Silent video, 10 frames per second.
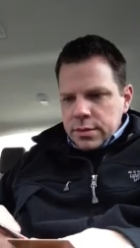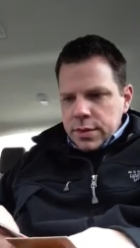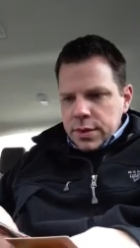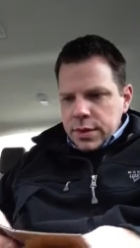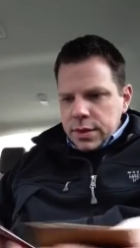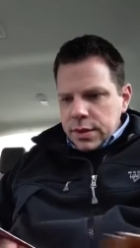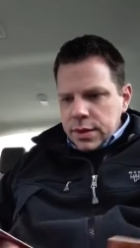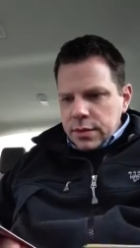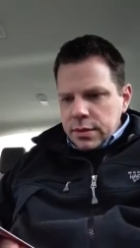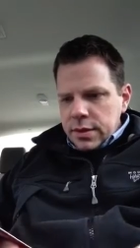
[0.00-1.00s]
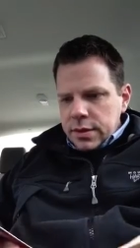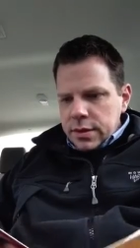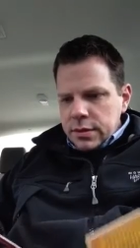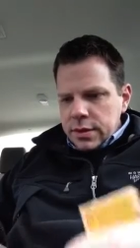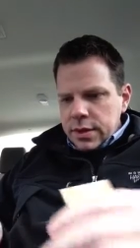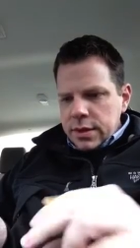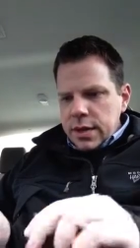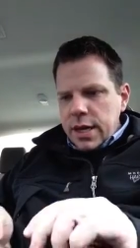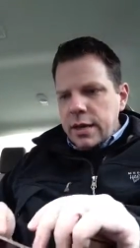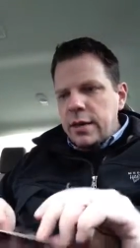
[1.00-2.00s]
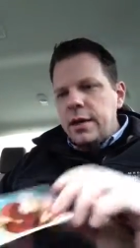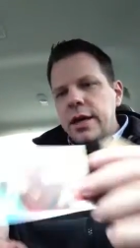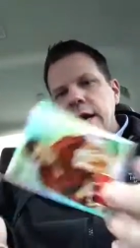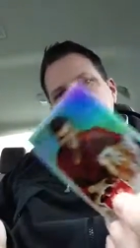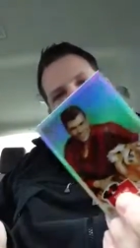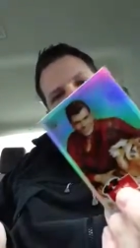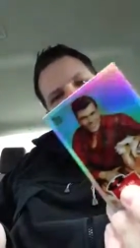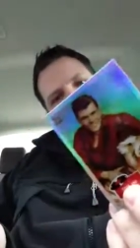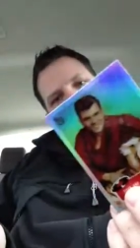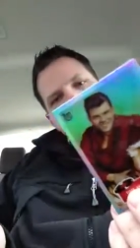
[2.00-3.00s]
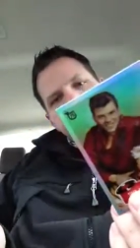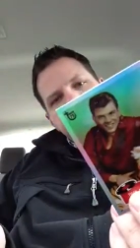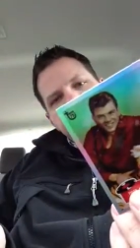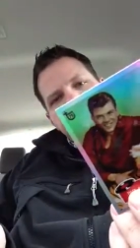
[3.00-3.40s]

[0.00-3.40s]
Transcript: But anyway, so we got Tiger and Tiger Boy from